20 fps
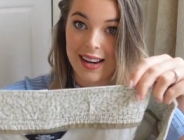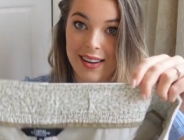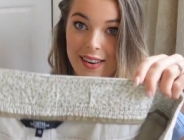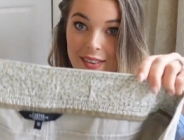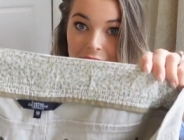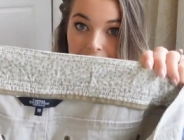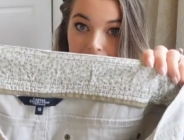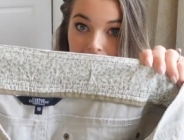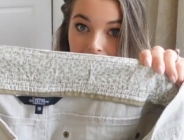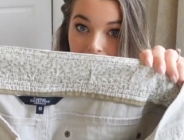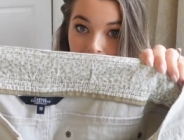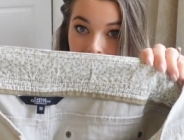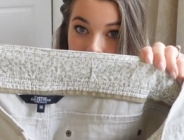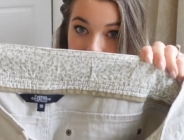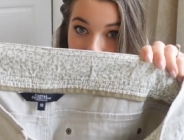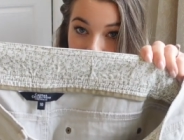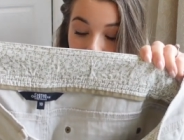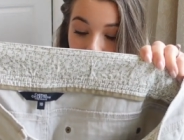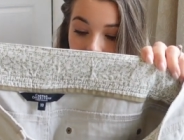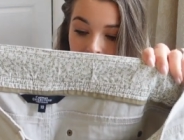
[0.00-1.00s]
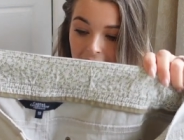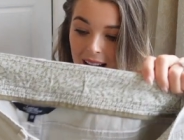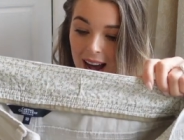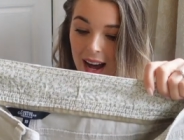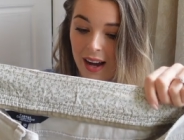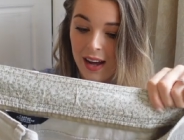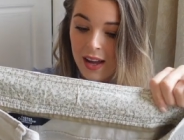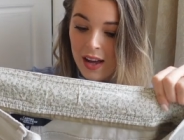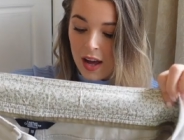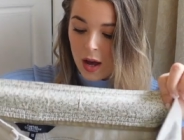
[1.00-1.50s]
I don't know if you can see
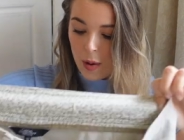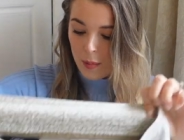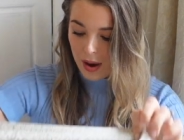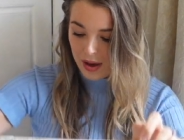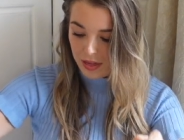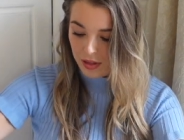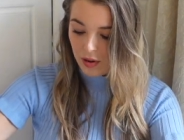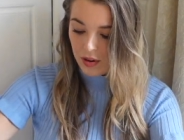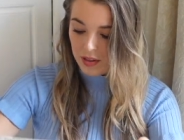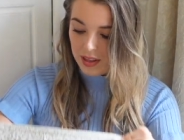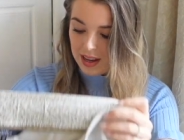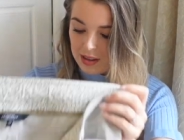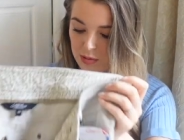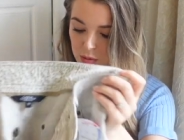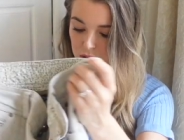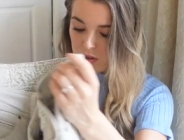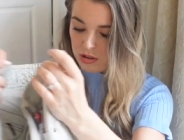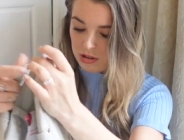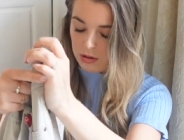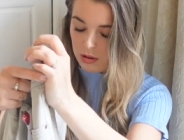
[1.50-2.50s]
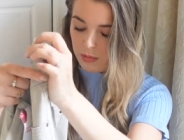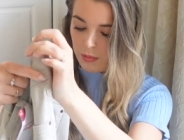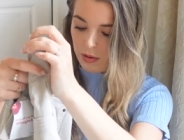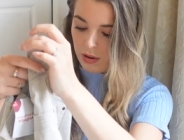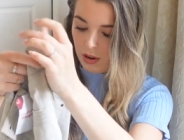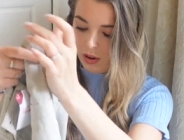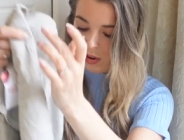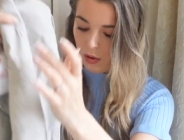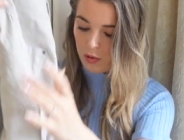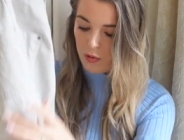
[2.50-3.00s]
that. But I thought these would just
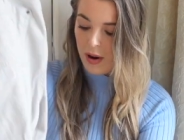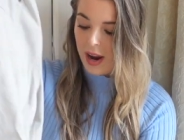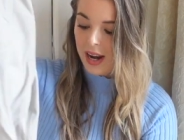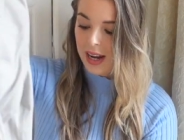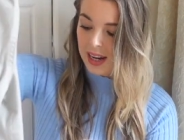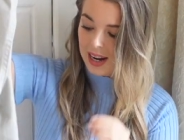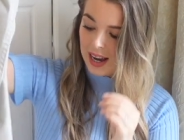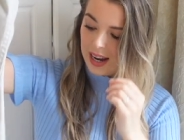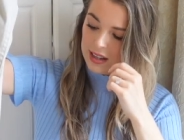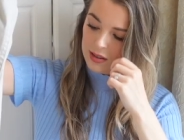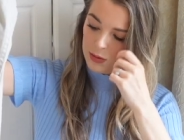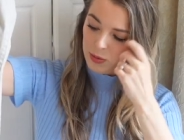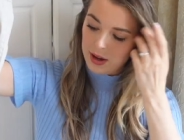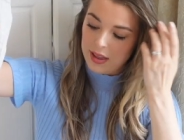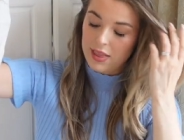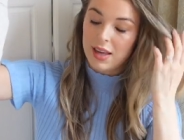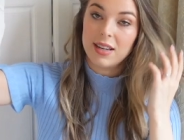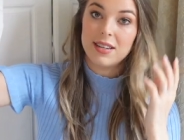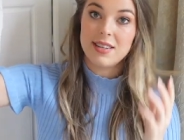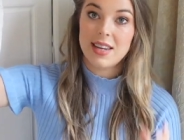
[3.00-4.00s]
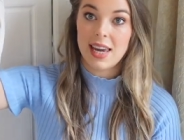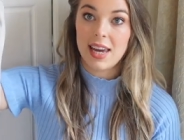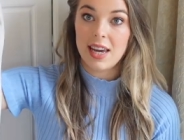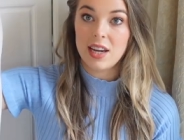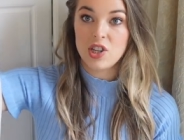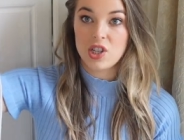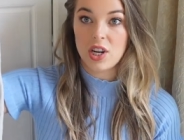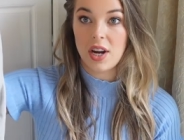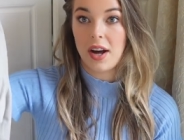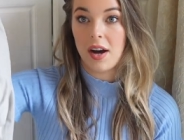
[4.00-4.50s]
look really nice with a
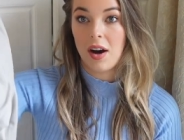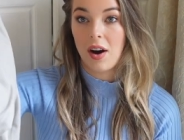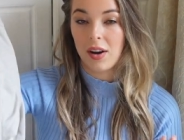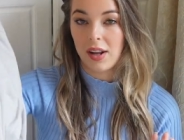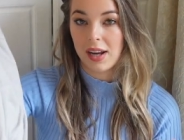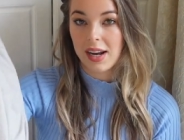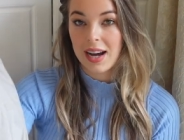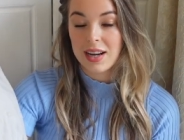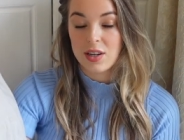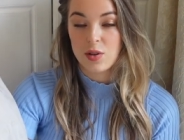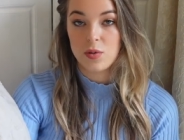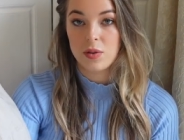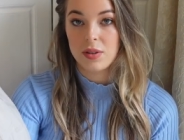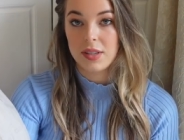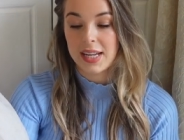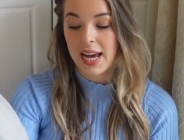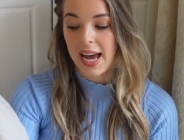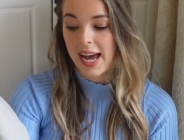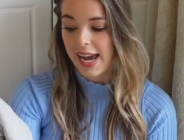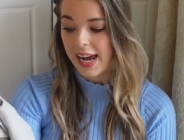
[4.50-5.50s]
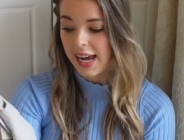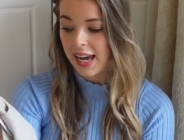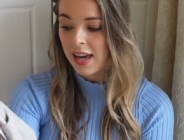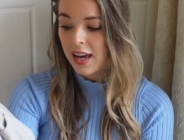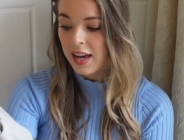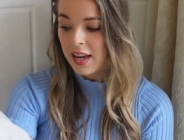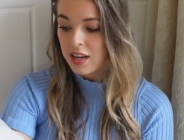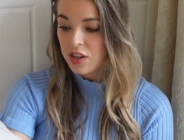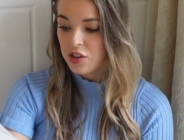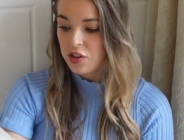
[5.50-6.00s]
t-shirt on a casual day,
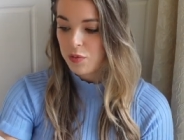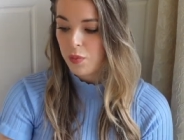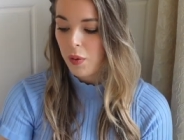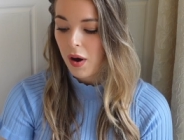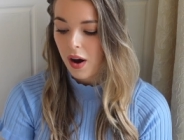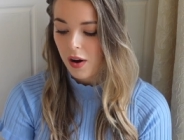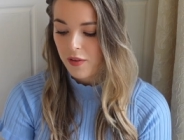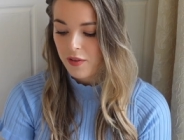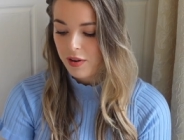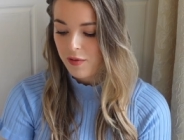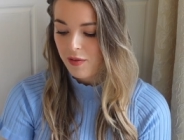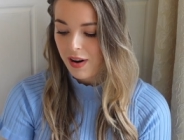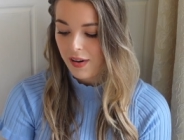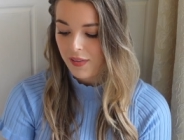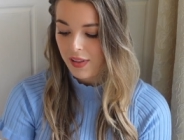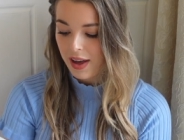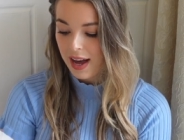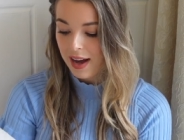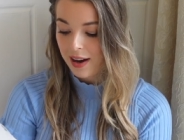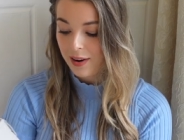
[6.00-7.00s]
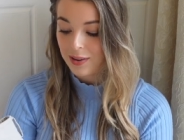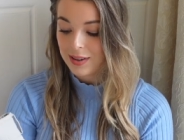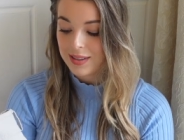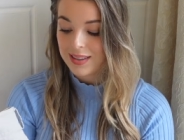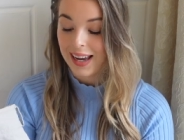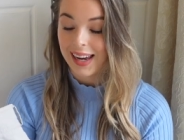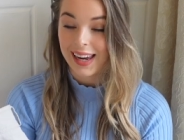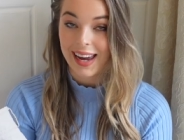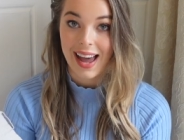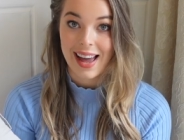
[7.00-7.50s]
just pottering around the house.
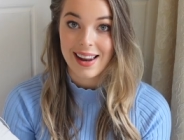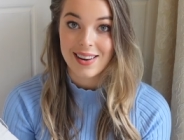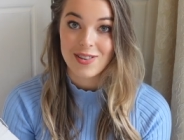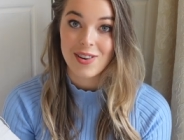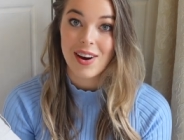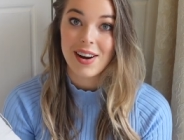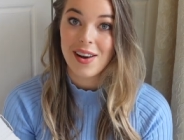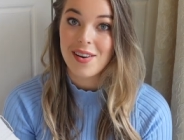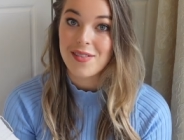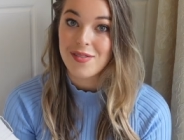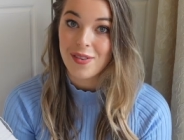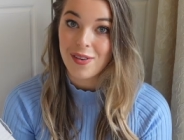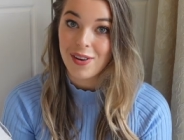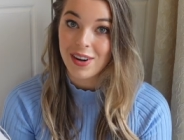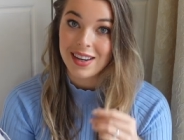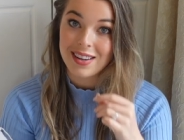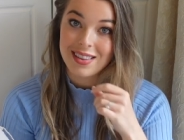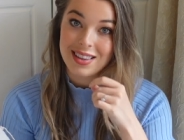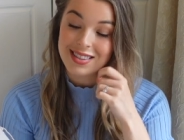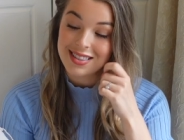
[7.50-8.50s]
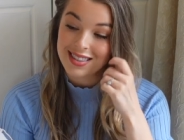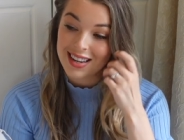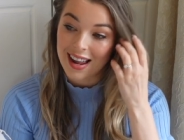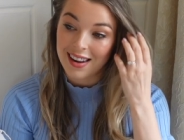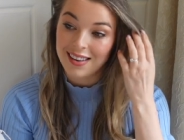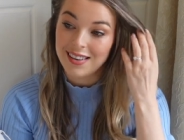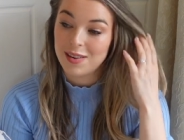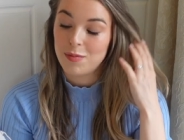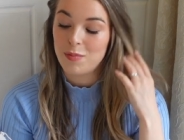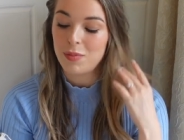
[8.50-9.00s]
Again, trying to avoid the
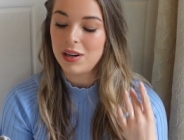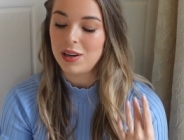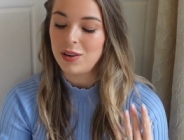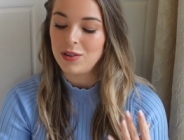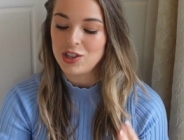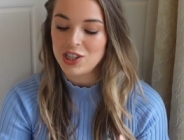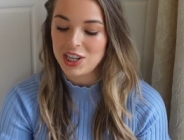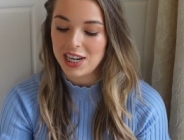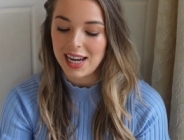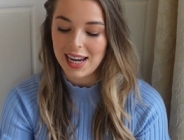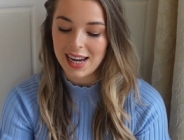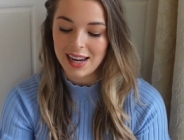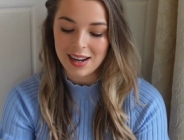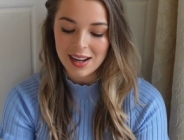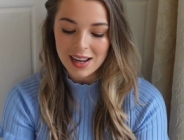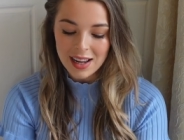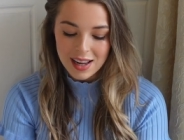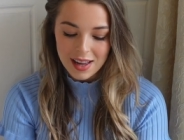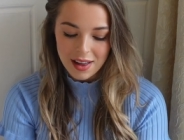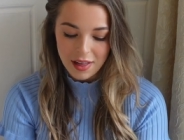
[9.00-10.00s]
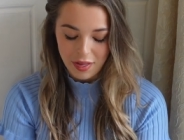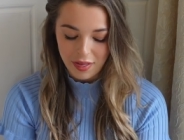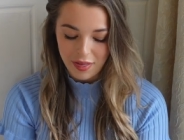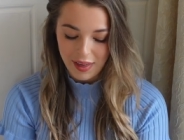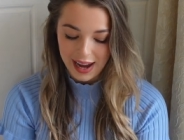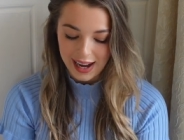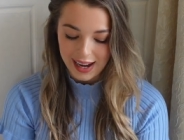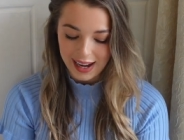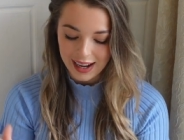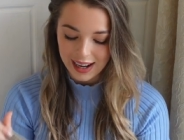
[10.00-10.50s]
standard blue jean
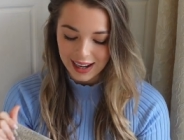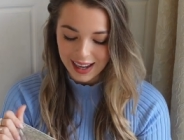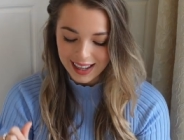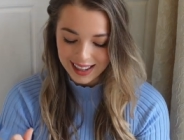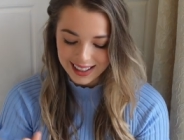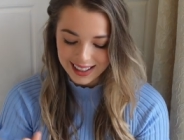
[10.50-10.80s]
thing.